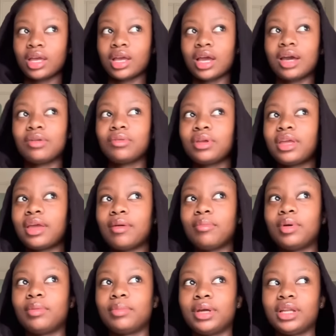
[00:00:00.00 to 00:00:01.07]
I don't care
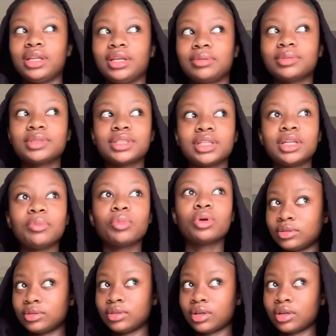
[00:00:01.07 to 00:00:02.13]
about my nails anymore.
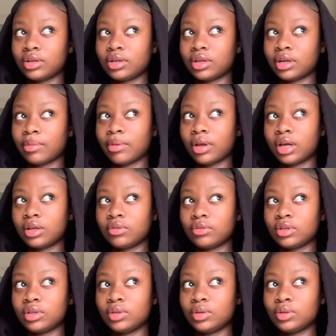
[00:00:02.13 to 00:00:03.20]
I'm not coming out of
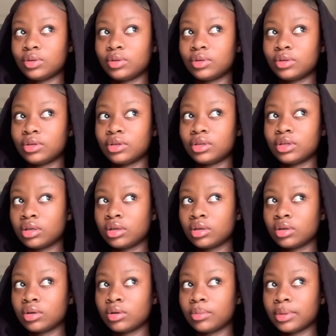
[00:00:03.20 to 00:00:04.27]
the door.
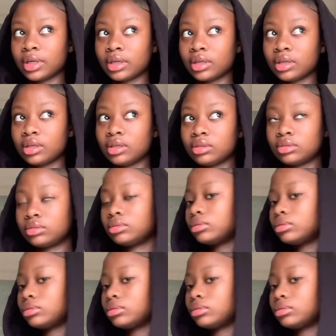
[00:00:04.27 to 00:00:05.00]
Go back in.